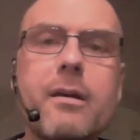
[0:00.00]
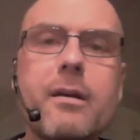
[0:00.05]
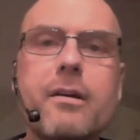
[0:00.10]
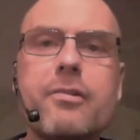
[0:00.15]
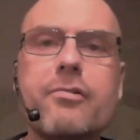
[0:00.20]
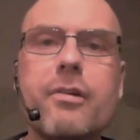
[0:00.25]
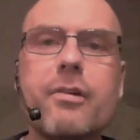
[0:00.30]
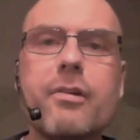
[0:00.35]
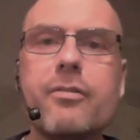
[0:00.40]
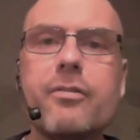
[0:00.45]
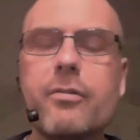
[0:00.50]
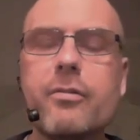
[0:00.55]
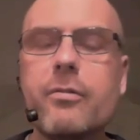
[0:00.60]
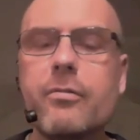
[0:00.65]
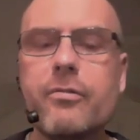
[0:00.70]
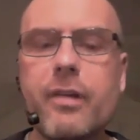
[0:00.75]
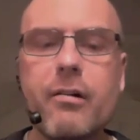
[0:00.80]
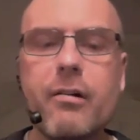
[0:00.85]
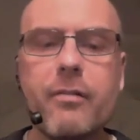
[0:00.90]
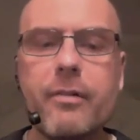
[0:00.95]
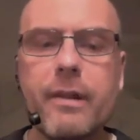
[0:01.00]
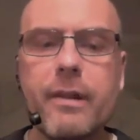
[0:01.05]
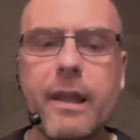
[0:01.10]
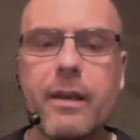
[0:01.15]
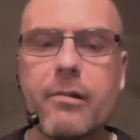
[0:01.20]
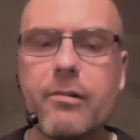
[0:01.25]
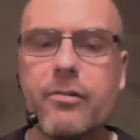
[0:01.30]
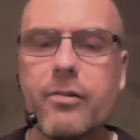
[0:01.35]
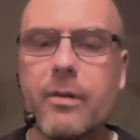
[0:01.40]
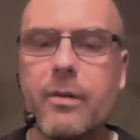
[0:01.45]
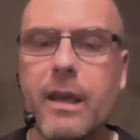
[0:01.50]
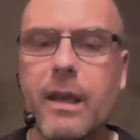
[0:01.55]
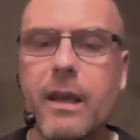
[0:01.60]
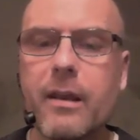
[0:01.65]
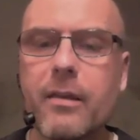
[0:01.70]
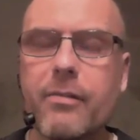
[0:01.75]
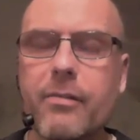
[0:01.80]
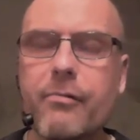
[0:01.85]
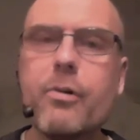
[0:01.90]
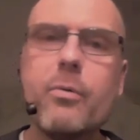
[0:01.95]
tries to tear off a leg or two getting
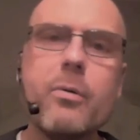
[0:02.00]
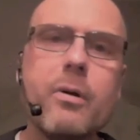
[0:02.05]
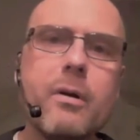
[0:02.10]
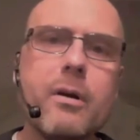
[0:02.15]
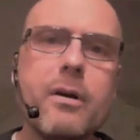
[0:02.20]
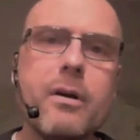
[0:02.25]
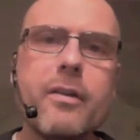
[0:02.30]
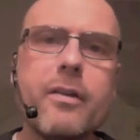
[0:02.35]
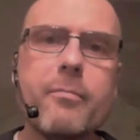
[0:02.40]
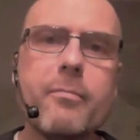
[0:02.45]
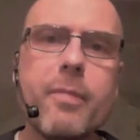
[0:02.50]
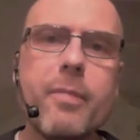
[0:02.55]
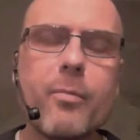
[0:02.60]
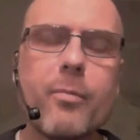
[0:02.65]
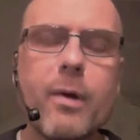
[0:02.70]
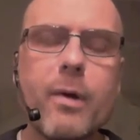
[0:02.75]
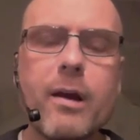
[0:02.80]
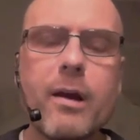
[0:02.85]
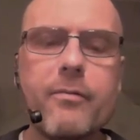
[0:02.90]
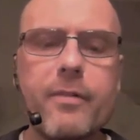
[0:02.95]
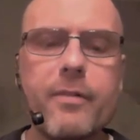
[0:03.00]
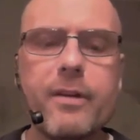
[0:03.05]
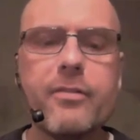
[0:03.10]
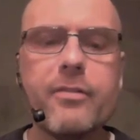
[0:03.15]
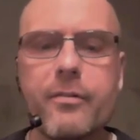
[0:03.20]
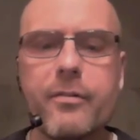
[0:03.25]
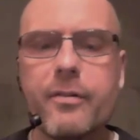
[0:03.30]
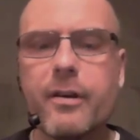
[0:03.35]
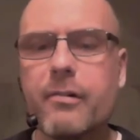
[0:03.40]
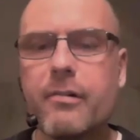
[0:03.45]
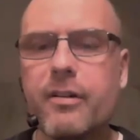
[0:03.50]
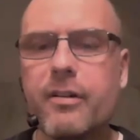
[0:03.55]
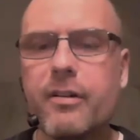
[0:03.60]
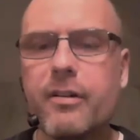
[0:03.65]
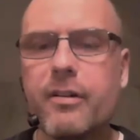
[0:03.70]
through the barbed wire fence of increased.